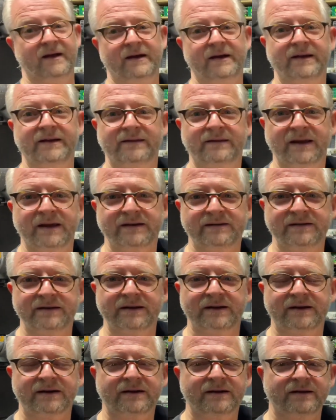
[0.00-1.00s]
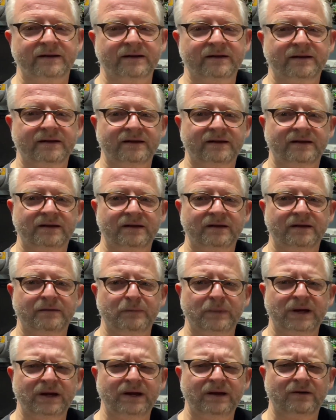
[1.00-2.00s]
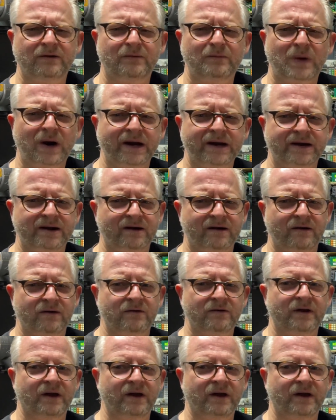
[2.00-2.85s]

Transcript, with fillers: It has here mini or micro,